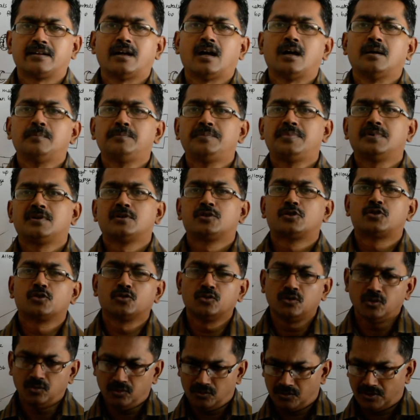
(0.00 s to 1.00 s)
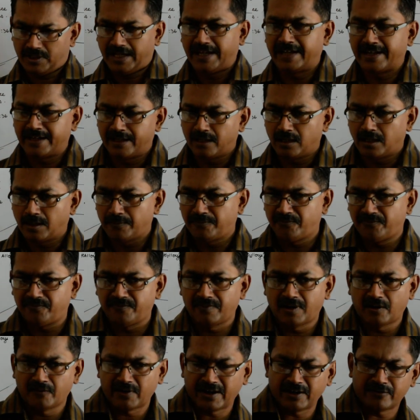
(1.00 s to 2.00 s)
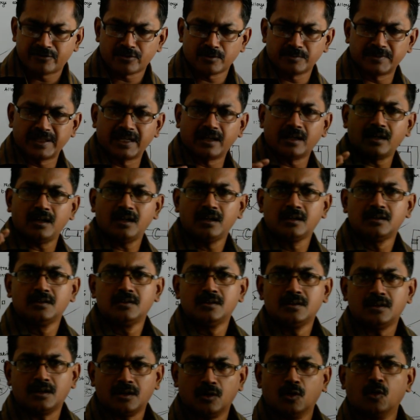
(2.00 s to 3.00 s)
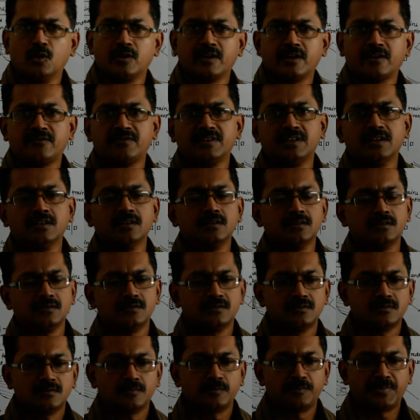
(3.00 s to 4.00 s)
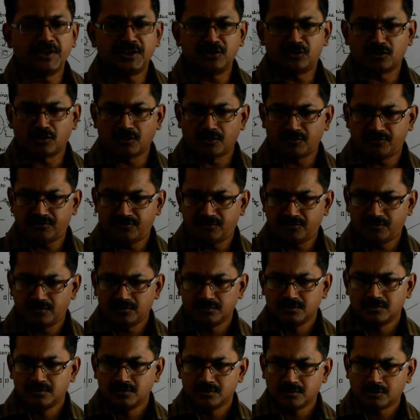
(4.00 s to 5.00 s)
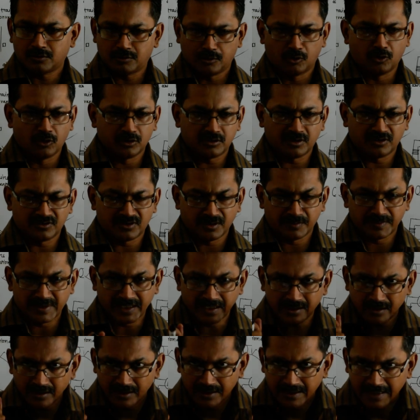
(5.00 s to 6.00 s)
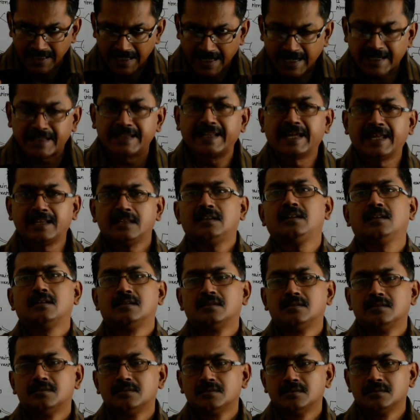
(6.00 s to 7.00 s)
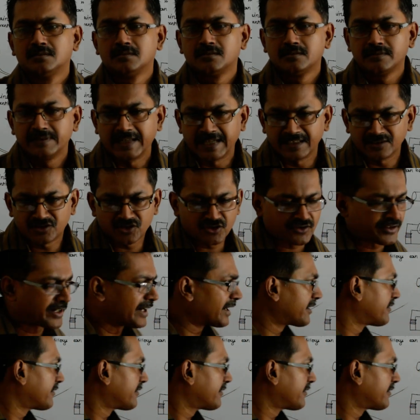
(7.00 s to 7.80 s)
up to take it up away from there, hold it with a piece of cloth or something, and then straight